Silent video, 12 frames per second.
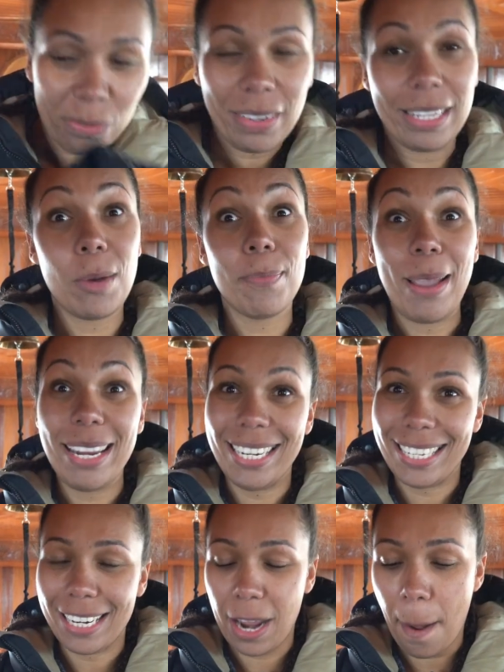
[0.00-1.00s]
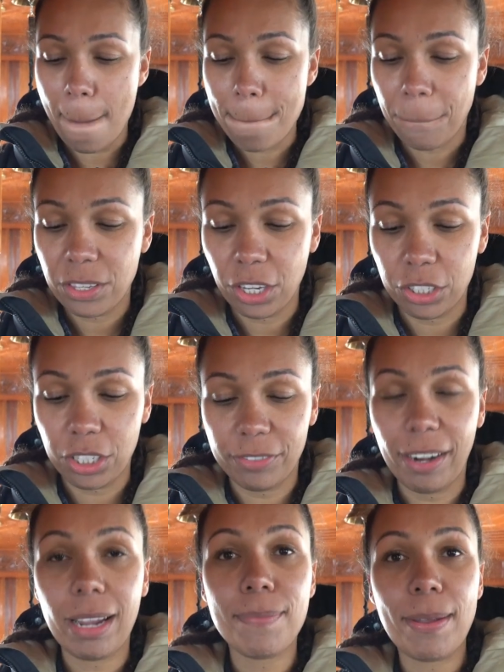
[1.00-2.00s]
It's got Baileys in it. So she
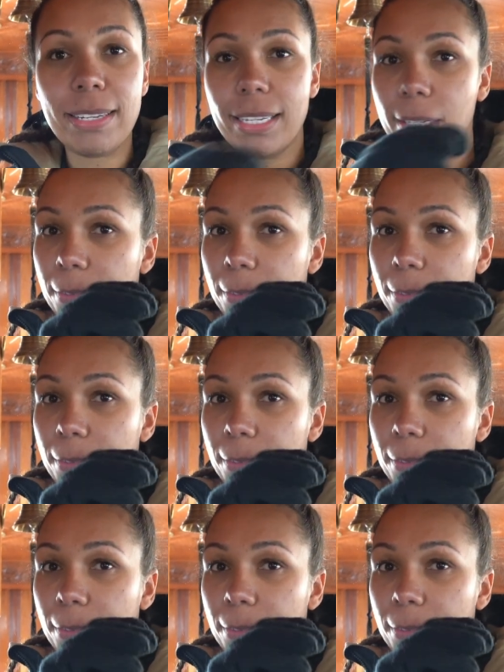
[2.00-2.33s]
recommended